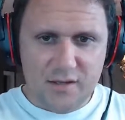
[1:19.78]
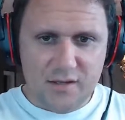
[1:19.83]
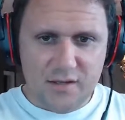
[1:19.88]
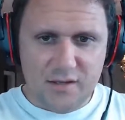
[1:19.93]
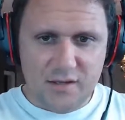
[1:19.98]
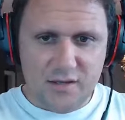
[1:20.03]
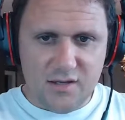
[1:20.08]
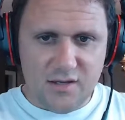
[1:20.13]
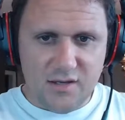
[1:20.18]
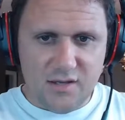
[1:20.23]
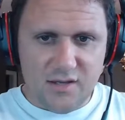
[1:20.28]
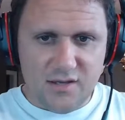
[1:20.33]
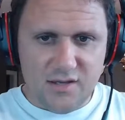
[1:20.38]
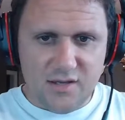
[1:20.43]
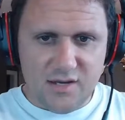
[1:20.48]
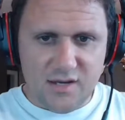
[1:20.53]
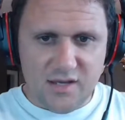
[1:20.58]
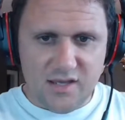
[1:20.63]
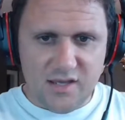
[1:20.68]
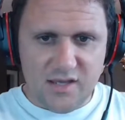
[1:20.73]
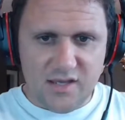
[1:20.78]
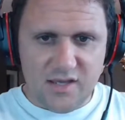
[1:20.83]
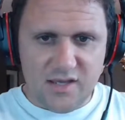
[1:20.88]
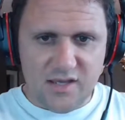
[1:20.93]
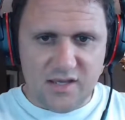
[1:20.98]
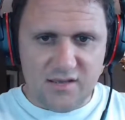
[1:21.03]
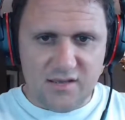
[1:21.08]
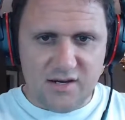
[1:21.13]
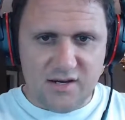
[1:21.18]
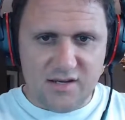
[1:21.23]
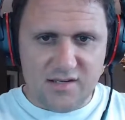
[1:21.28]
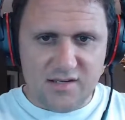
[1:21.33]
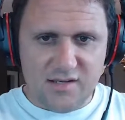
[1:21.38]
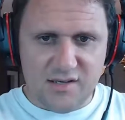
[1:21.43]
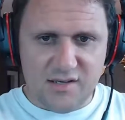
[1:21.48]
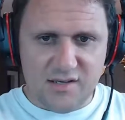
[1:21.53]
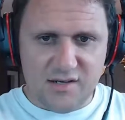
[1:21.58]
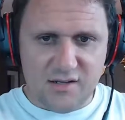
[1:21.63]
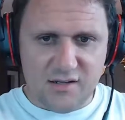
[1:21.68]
that I did